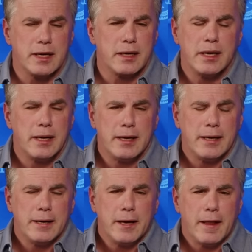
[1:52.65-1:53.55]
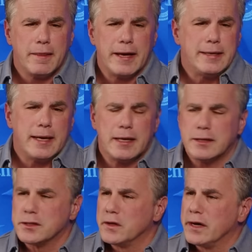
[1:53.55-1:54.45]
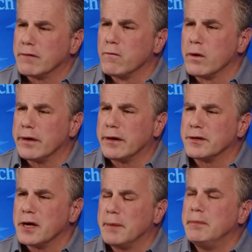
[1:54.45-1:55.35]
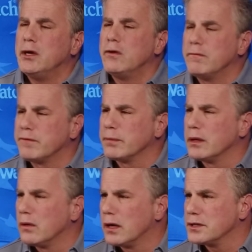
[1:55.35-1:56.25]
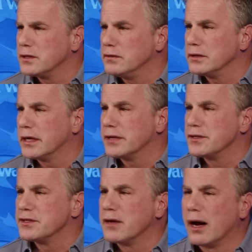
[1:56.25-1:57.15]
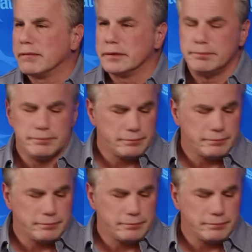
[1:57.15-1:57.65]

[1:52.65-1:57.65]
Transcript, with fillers: And they didn't, so therefore they're immune from the lawsuit as a sovereign.